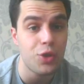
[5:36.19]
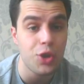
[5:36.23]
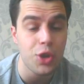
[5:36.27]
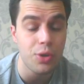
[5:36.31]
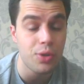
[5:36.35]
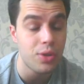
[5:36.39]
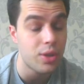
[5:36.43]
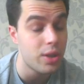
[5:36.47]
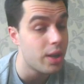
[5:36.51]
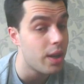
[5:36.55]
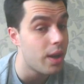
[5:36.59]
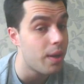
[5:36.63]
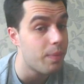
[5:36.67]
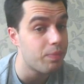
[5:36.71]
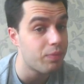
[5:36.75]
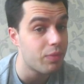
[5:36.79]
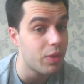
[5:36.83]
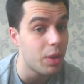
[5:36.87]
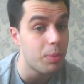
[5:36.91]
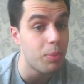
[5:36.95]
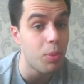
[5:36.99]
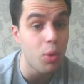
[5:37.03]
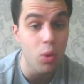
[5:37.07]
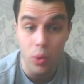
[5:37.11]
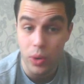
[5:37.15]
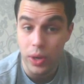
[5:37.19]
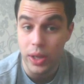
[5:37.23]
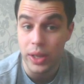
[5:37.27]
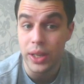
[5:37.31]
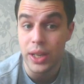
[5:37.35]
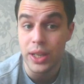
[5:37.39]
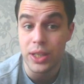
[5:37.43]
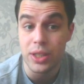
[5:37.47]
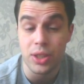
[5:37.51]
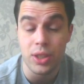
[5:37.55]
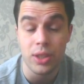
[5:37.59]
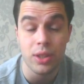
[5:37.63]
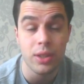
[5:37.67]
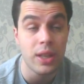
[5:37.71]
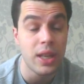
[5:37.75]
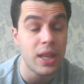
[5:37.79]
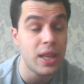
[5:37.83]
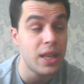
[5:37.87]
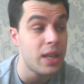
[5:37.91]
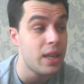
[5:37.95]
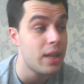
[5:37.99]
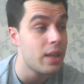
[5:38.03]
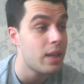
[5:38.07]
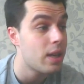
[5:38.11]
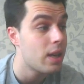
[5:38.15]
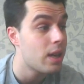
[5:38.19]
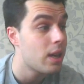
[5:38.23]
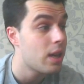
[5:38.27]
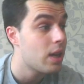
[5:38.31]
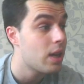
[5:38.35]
due to the poor condition he